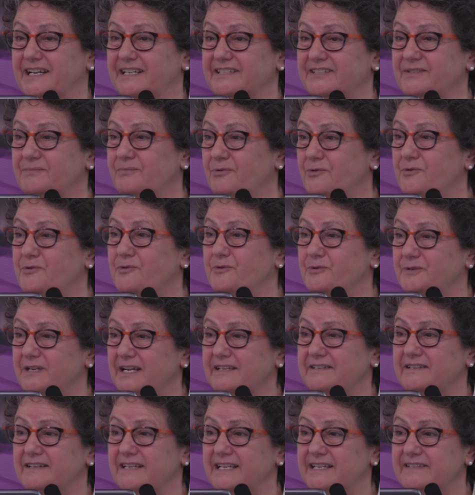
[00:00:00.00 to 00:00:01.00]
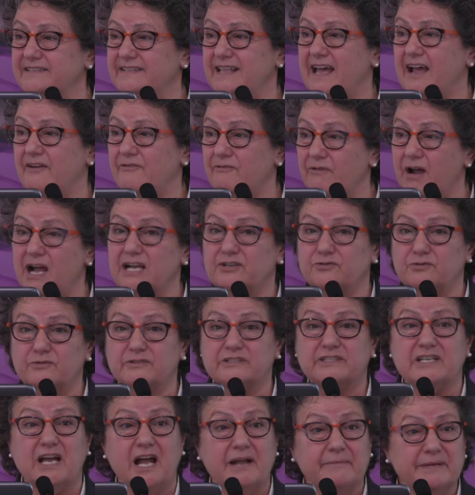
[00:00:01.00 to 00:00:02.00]
support, and is that right all
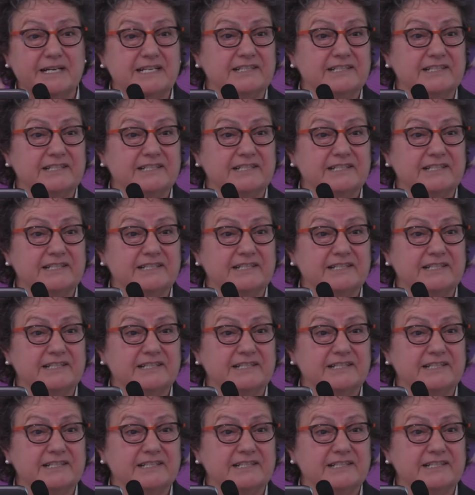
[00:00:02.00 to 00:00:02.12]
the time?